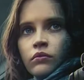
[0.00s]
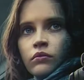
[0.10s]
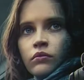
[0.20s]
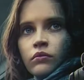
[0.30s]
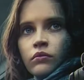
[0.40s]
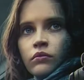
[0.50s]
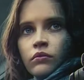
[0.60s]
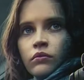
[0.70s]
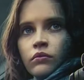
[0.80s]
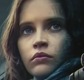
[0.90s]

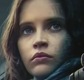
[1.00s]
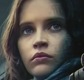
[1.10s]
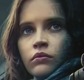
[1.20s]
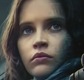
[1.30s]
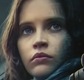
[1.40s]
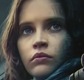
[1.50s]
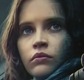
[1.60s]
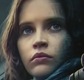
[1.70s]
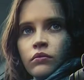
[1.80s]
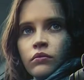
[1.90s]

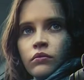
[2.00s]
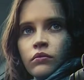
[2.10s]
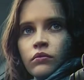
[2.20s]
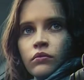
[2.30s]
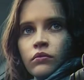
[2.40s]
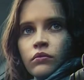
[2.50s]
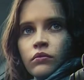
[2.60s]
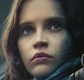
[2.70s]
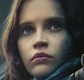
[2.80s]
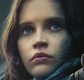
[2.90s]

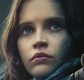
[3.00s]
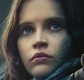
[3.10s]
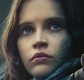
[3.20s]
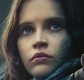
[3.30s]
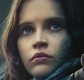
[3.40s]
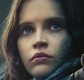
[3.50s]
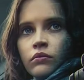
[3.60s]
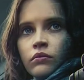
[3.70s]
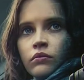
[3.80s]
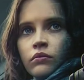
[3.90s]

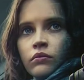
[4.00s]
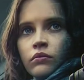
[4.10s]
[no speech]